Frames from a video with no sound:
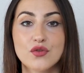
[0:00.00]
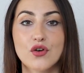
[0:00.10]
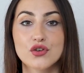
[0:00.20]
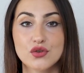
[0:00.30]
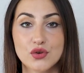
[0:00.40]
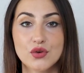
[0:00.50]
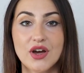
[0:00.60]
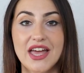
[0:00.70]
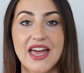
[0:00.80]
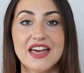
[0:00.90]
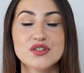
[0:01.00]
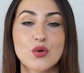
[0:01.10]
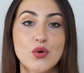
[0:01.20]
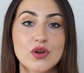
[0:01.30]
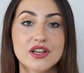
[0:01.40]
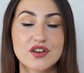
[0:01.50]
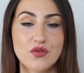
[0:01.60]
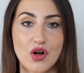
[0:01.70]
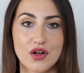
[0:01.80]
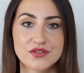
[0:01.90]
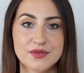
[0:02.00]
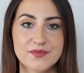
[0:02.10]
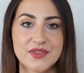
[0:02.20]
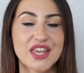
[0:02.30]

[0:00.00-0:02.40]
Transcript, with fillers: for you and all involved,